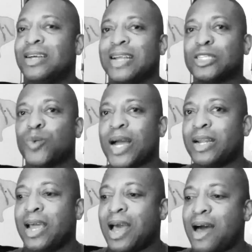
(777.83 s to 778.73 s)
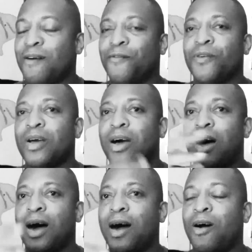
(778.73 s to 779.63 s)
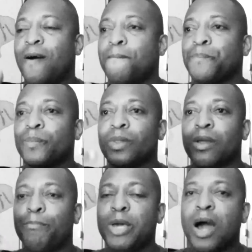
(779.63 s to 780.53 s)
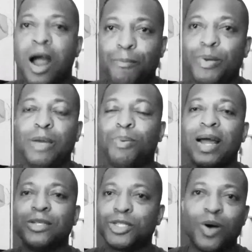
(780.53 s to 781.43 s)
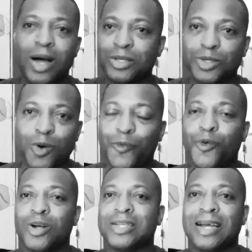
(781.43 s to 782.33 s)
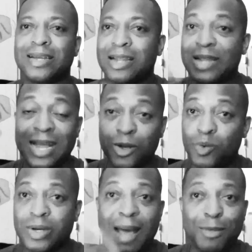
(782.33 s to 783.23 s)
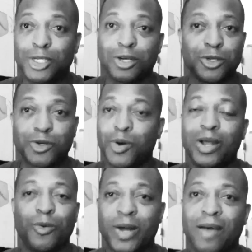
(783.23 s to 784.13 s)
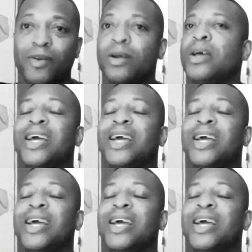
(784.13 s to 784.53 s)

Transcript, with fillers: That's why they have uh, PR people and so on and so forth and that do damage control and whatever.